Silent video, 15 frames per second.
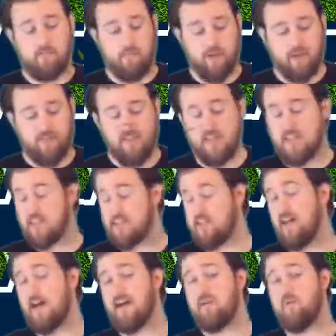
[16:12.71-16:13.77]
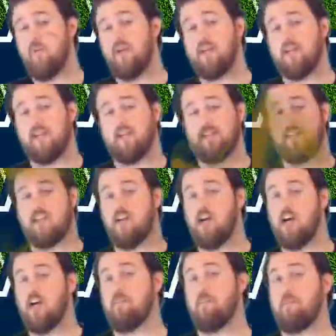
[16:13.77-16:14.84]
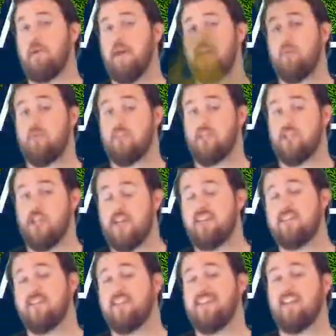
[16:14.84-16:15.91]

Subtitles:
But if he's not willing to cut bait with Jason